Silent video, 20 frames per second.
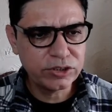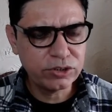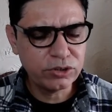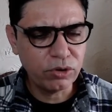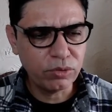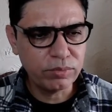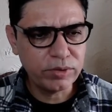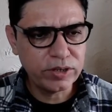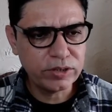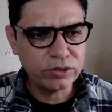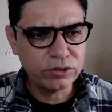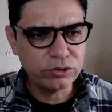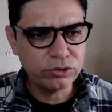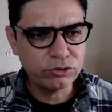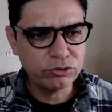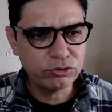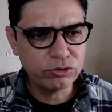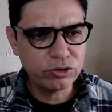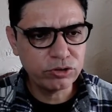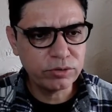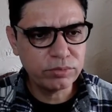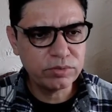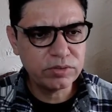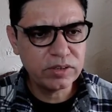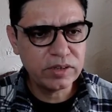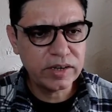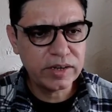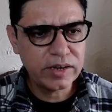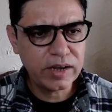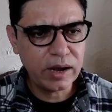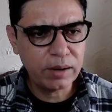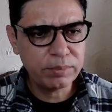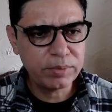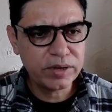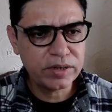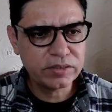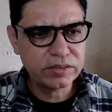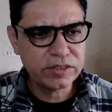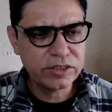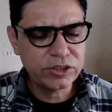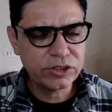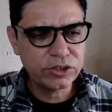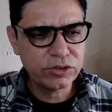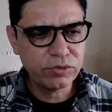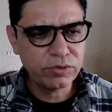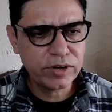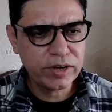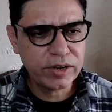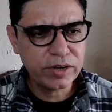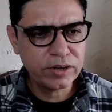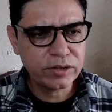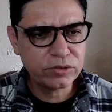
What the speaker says: normally you shouldn't be seeing any hyperdense lesion over here.